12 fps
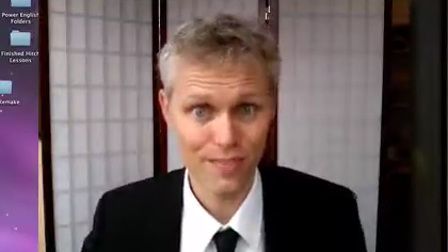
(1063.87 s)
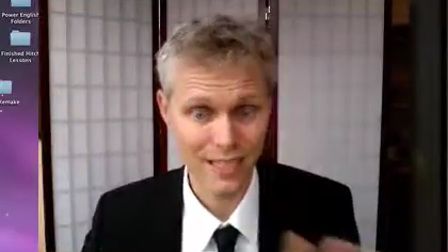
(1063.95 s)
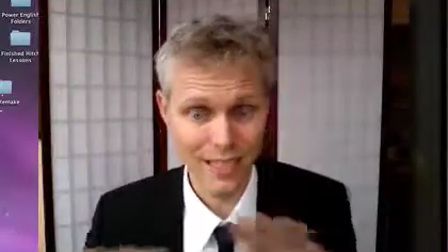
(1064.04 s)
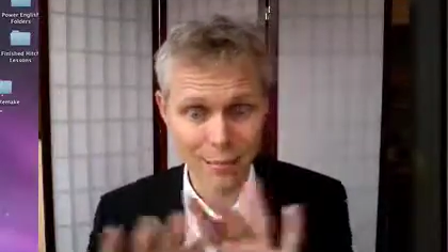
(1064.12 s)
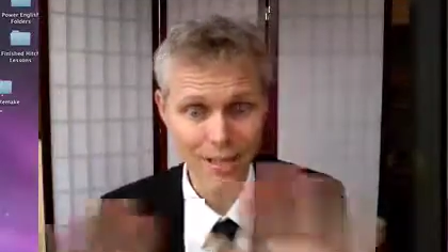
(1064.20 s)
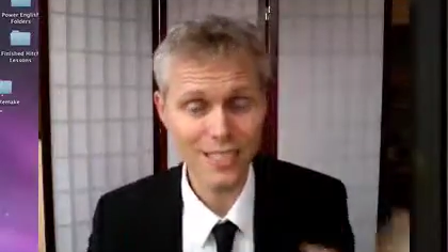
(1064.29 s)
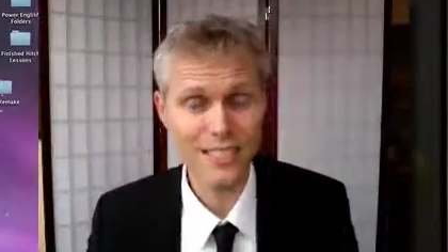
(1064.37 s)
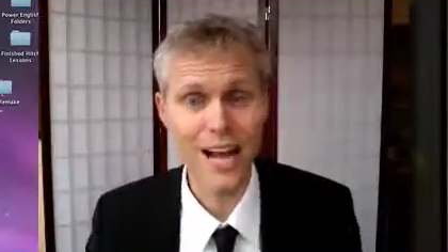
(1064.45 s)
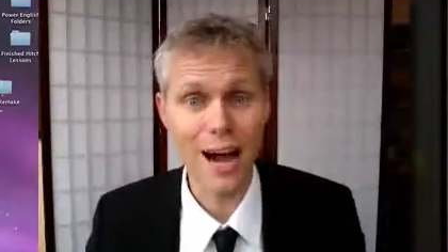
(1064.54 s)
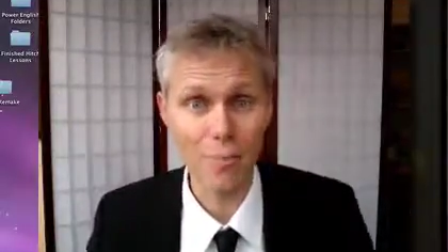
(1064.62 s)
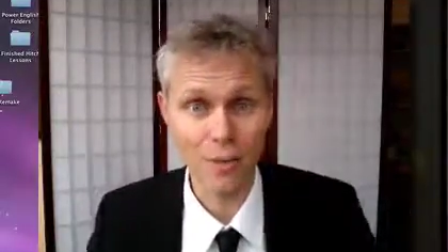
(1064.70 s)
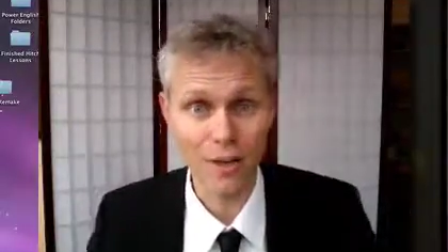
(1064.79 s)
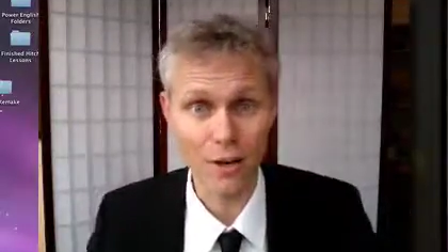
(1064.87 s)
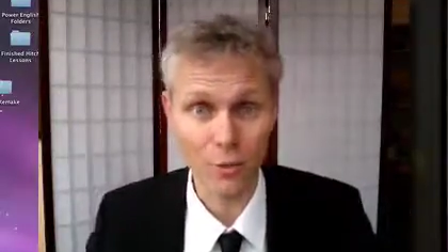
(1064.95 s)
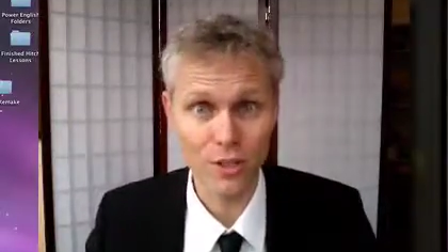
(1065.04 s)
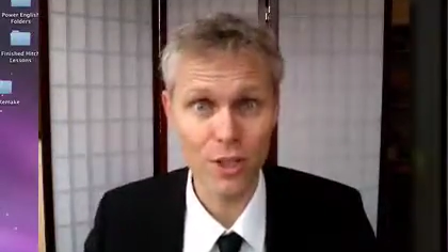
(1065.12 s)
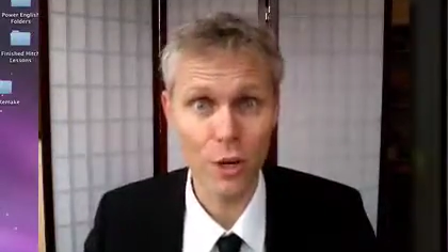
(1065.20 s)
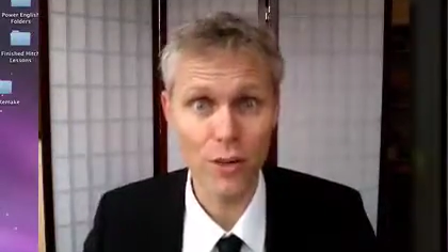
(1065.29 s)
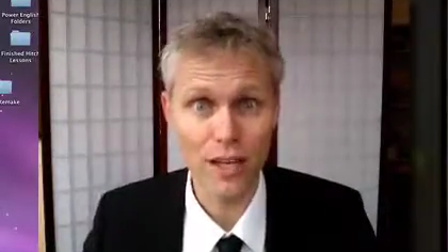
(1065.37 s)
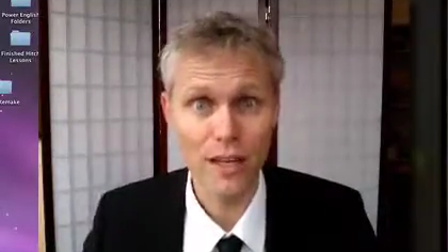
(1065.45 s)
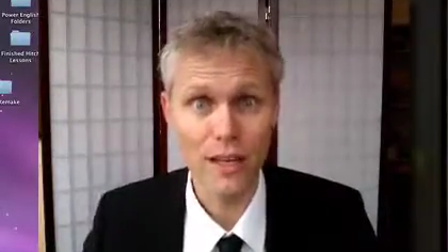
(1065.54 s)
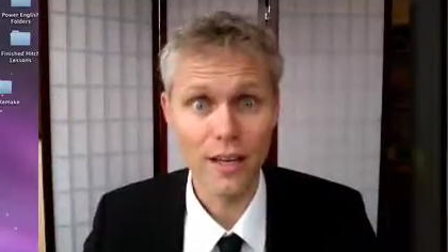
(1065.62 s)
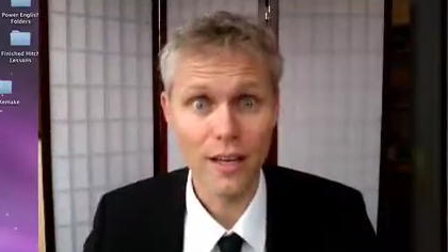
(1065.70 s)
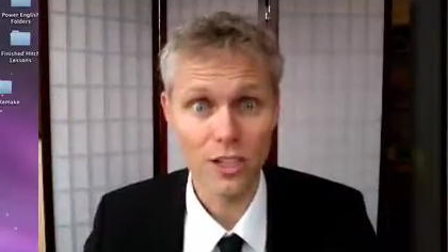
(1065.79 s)
And I'm going to stop here with Tony
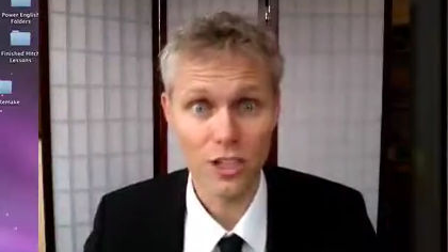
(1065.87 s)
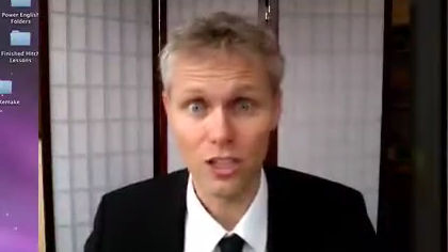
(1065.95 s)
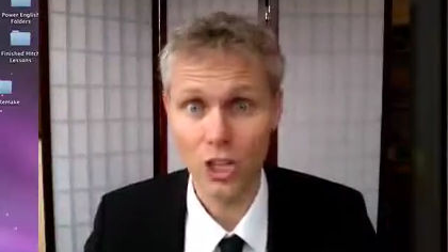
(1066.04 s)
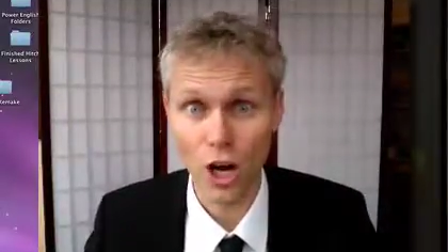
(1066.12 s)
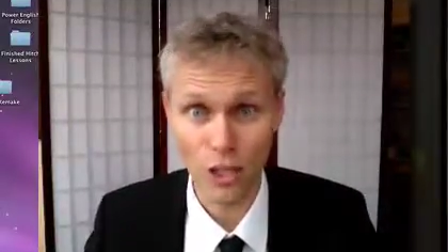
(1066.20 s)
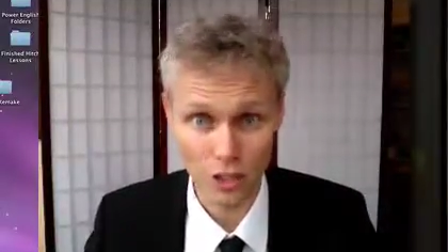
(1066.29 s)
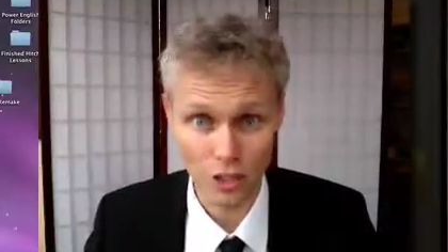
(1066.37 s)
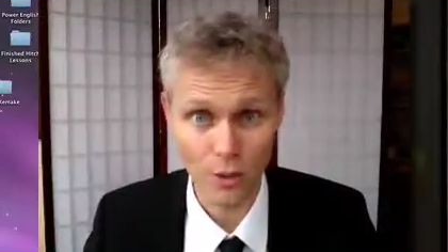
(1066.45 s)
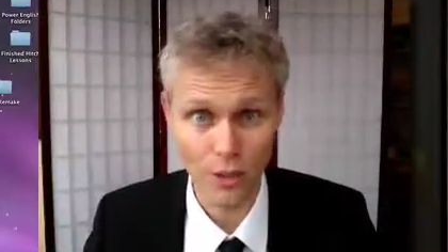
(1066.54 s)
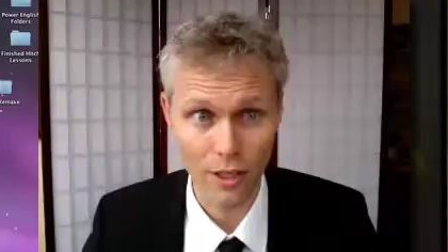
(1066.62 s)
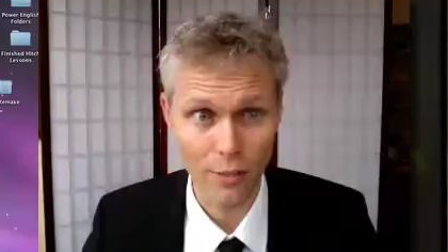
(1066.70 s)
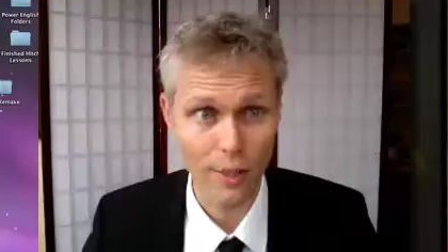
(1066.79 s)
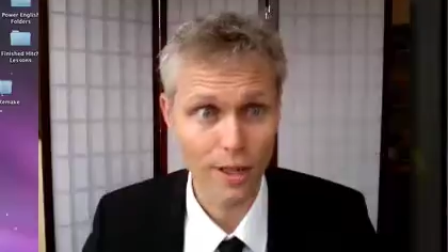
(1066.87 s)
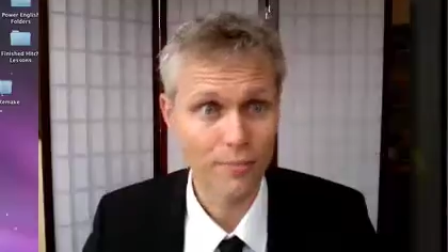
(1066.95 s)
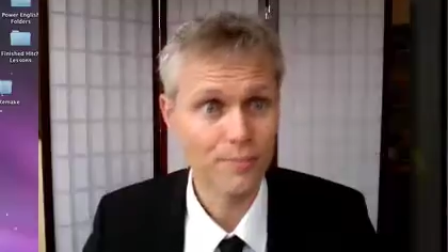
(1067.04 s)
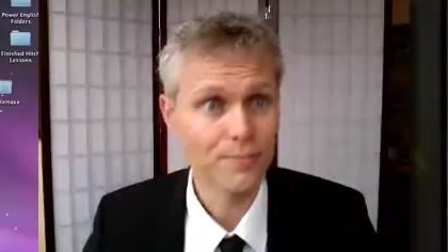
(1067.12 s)
and just talk to you a little bit